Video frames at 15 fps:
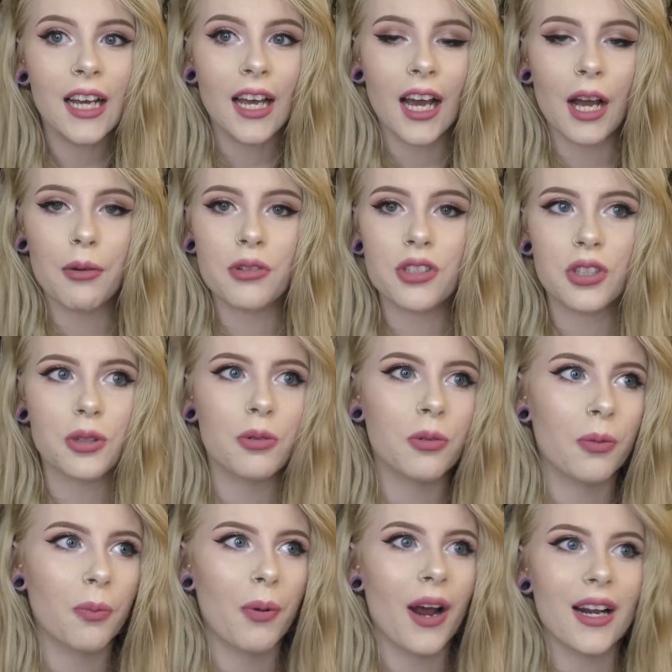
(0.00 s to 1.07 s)
I would
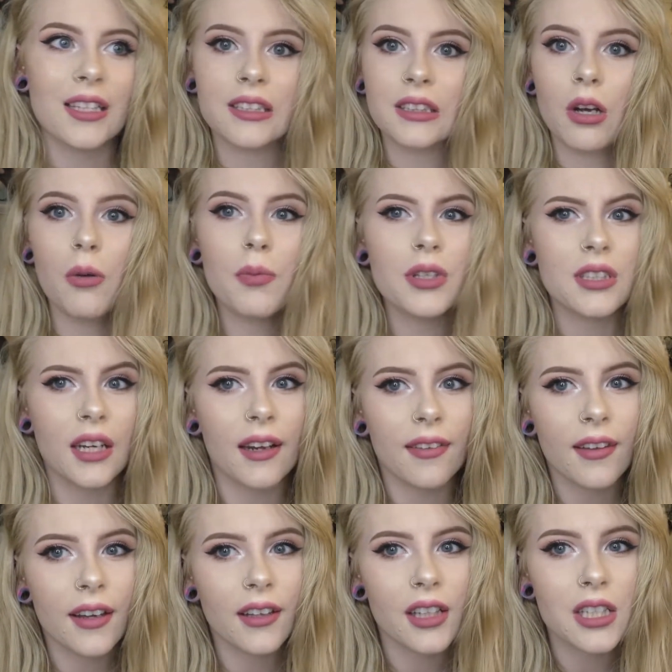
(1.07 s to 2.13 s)
do almost
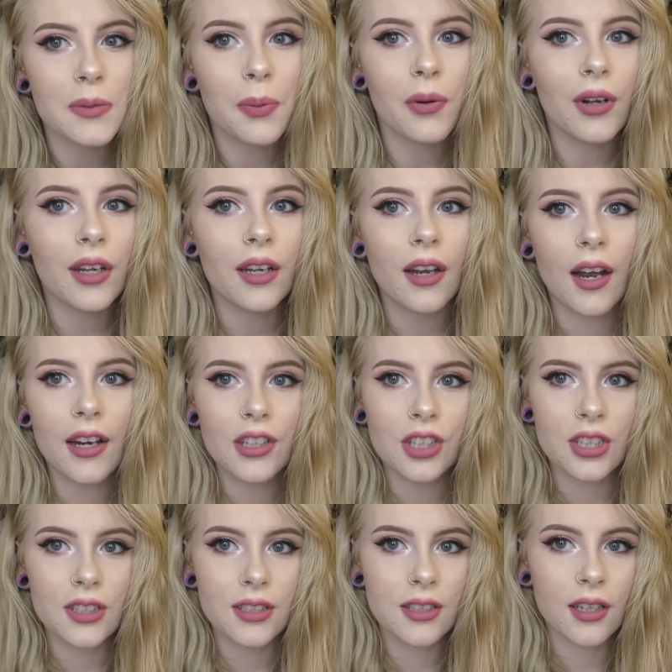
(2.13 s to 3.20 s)
anything at this point. I
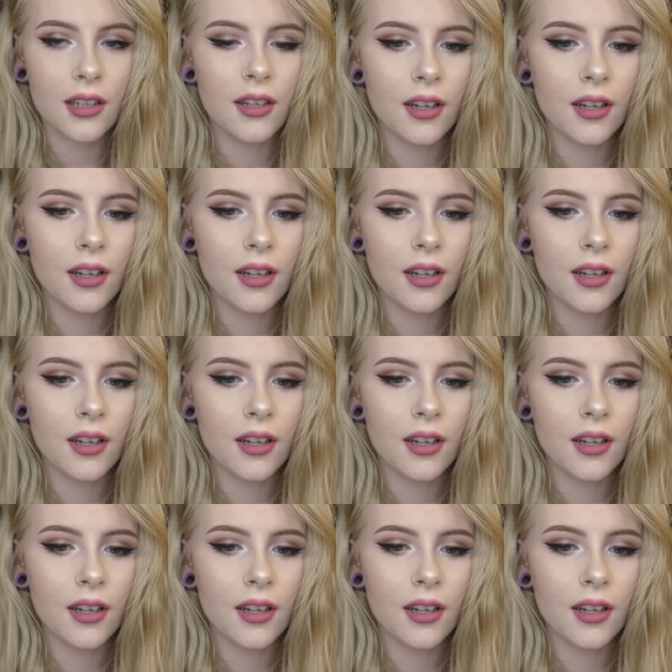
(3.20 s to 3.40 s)
just